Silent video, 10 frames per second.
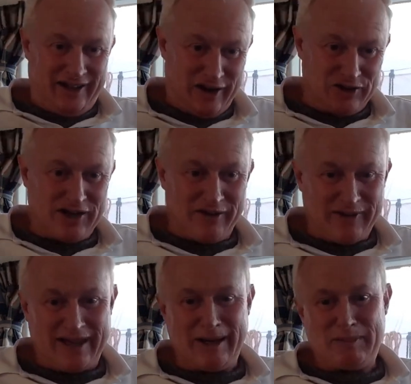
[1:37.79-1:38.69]
You know Jeff
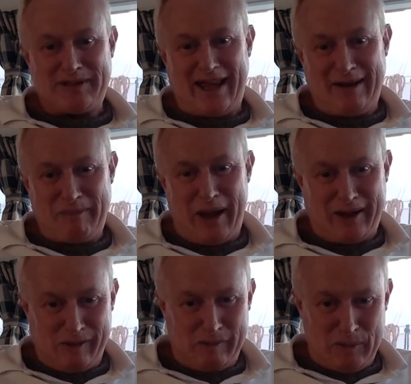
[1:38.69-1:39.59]
Gibbs and
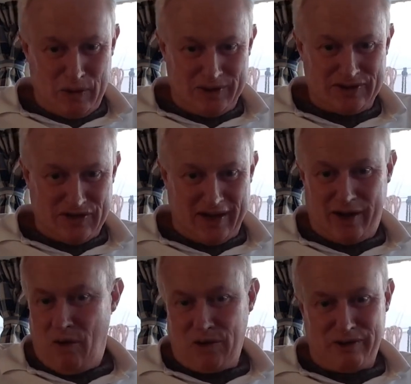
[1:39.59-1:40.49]
Michael Moore's
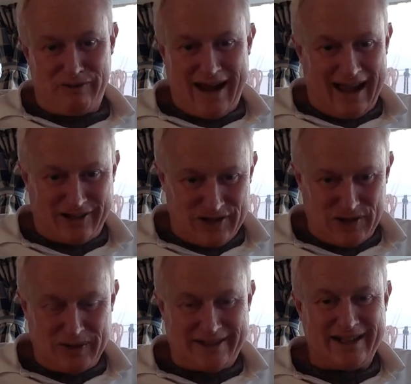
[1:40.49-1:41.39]
thing, or the reaction
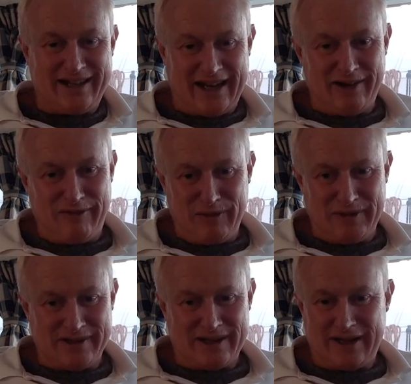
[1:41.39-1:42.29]
to it. Did it
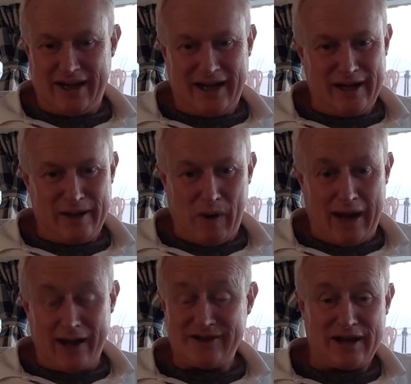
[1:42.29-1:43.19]
influence it in any
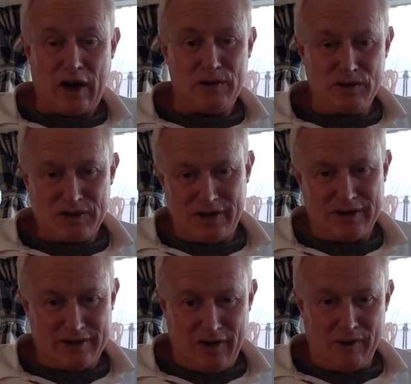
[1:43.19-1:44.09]
way? Because I know you
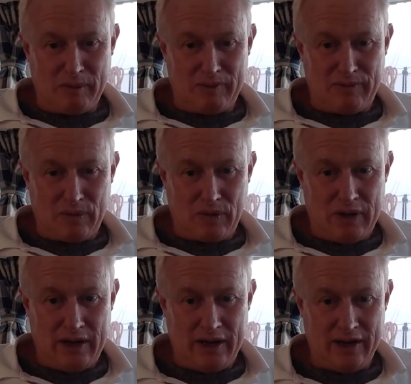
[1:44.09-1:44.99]
started long before